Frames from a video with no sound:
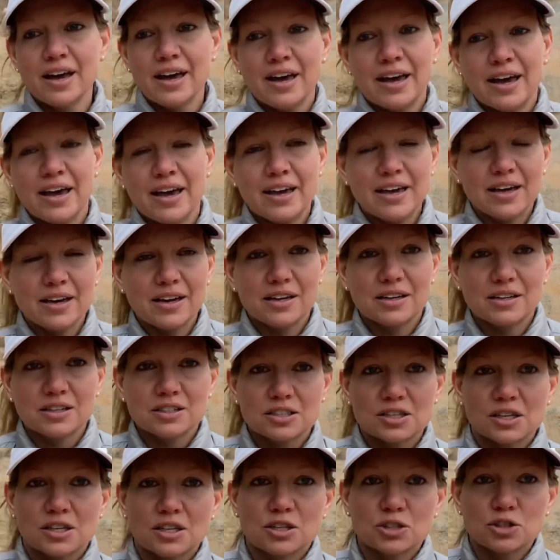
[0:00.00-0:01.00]

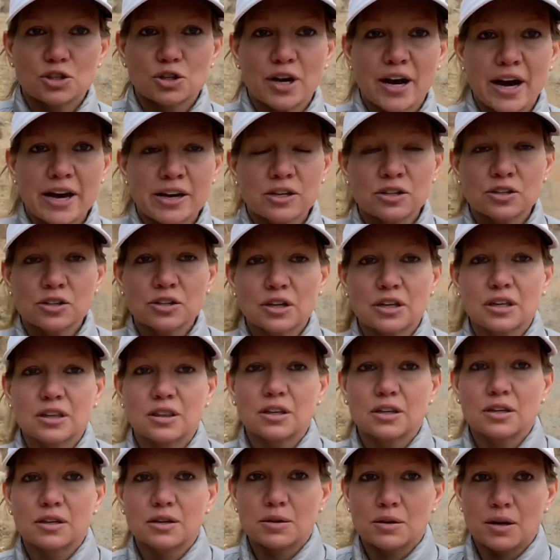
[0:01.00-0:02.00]
and and try to look at
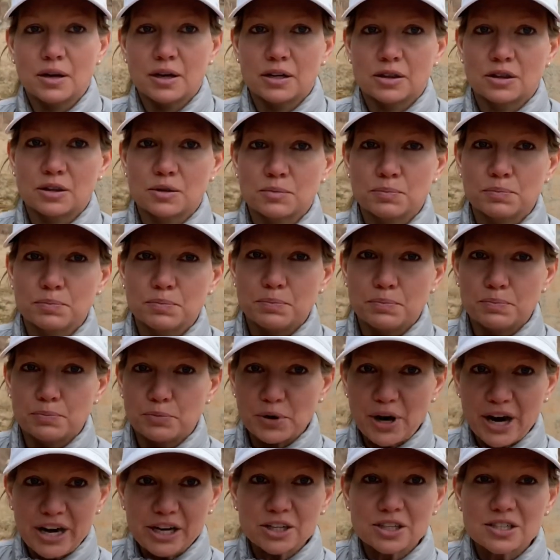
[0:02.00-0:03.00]
the at the
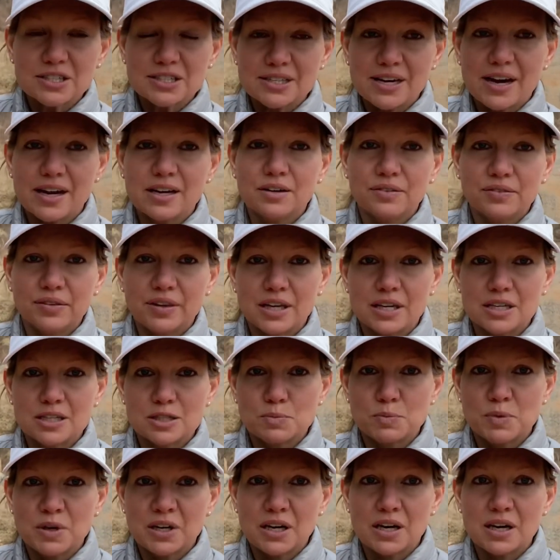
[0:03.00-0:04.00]
brighter side of things,
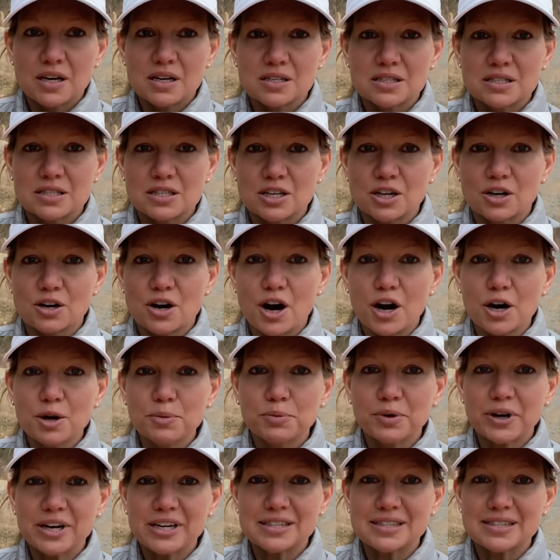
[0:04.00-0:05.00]
because there are
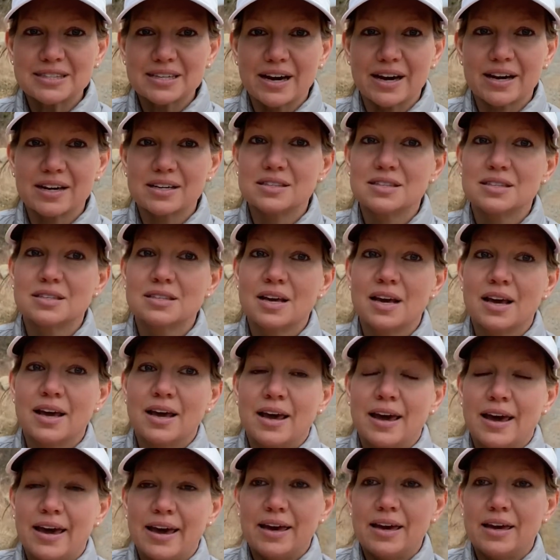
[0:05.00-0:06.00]
bright sides,
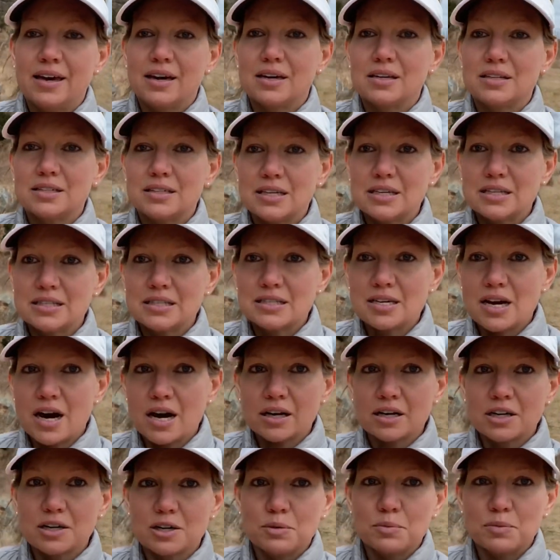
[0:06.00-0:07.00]
and it's not
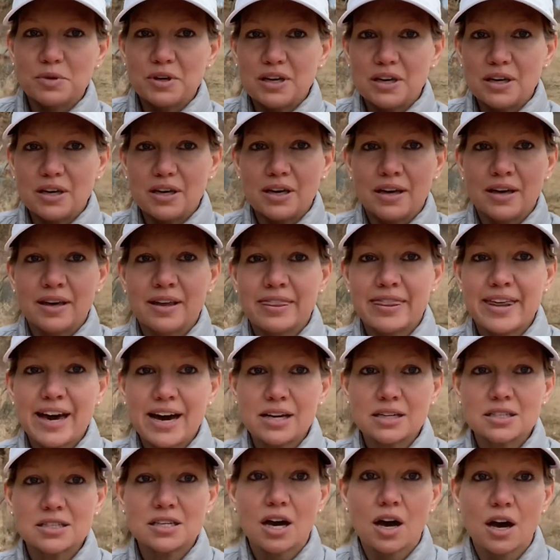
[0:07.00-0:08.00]
going to be
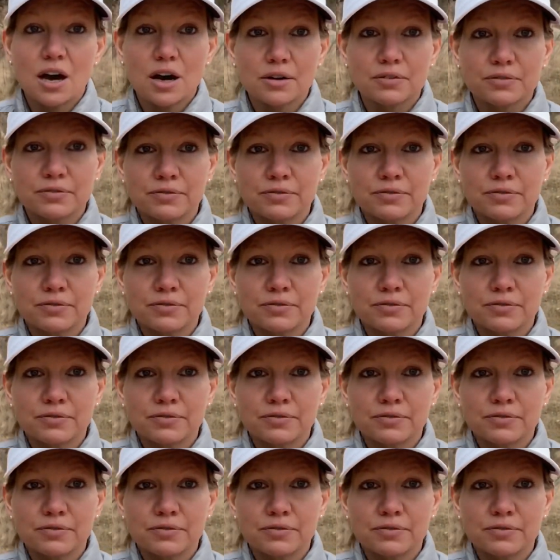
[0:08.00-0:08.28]
that tough